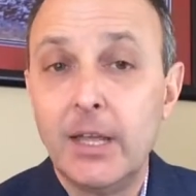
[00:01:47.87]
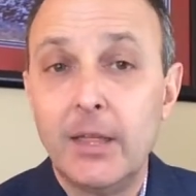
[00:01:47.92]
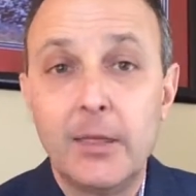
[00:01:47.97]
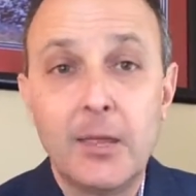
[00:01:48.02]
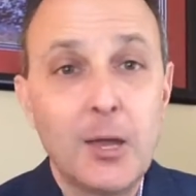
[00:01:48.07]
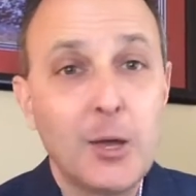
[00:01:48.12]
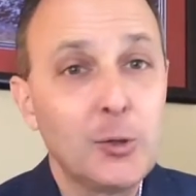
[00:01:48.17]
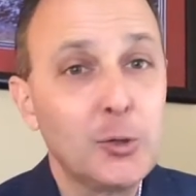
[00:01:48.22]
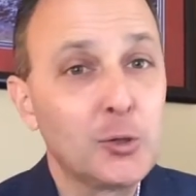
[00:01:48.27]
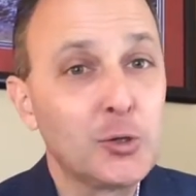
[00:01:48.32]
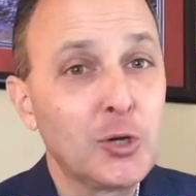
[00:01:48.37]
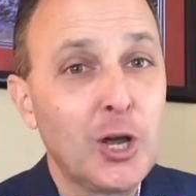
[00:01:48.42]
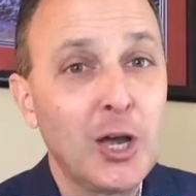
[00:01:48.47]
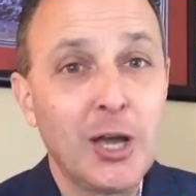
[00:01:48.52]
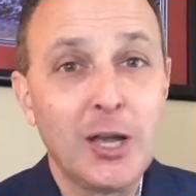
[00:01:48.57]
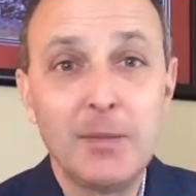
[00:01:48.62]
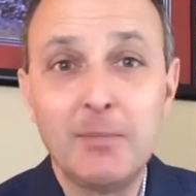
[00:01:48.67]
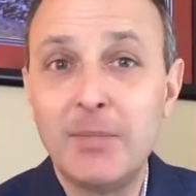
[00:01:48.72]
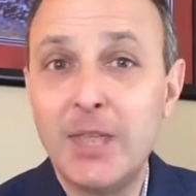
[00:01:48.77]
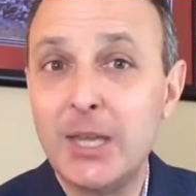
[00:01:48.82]
The other
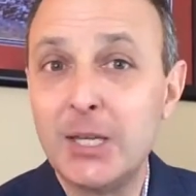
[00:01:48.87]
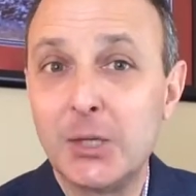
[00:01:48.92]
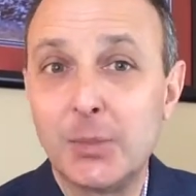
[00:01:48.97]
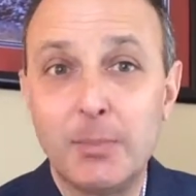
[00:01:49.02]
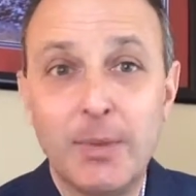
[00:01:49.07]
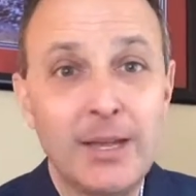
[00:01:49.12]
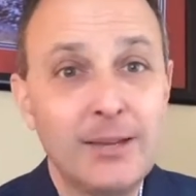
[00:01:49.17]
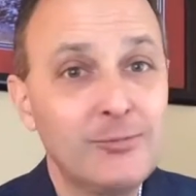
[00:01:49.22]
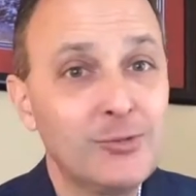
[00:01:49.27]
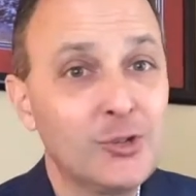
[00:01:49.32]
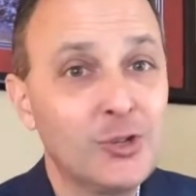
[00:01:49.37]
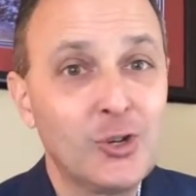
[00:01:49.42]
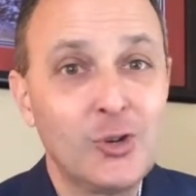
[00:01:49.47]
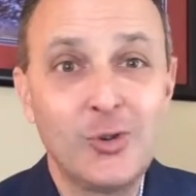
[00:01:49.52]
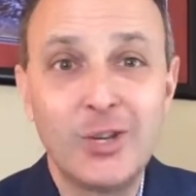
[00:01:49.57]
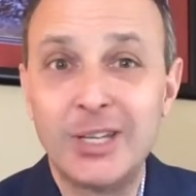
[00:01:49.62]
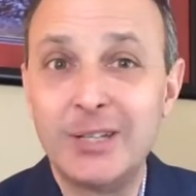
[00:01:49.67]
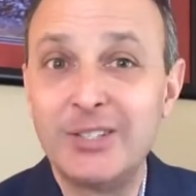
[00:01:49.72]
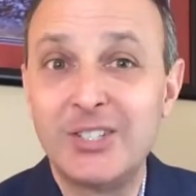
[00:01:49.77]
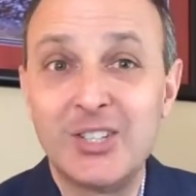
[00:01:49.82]
time they spent
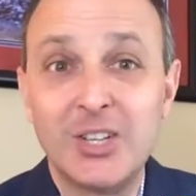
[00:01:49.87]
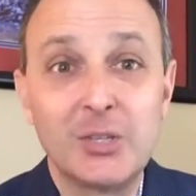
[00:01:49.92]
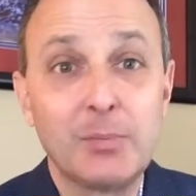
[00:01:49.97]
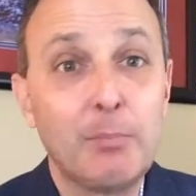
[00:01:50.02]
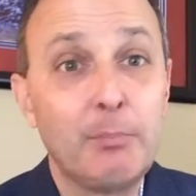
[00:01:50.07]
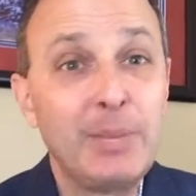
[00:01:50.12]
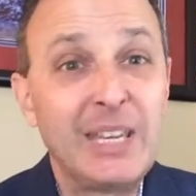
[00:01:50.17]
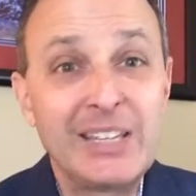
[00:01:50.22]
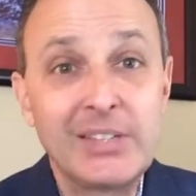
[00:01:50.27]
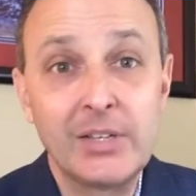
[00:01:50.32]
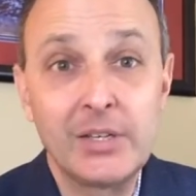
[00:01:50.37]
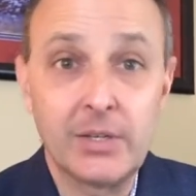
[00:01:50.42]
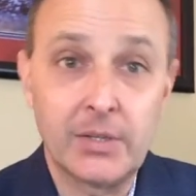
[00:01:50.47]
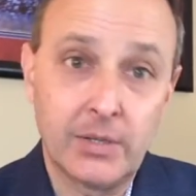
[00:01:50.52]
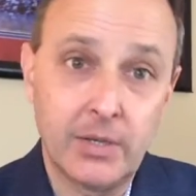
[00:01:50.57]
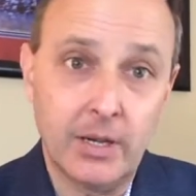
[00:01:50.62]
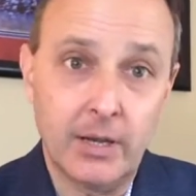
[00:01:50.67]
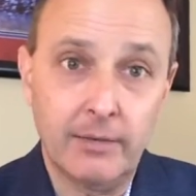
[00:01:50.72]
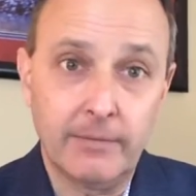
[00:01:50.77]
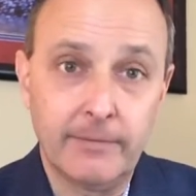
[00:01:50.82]
doing just busy
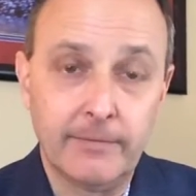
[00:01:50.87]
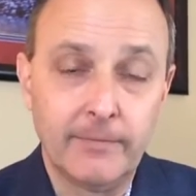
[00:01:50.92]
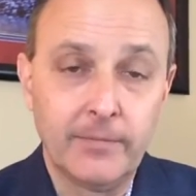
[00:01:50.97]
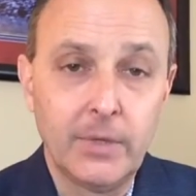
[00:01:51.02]
stuff.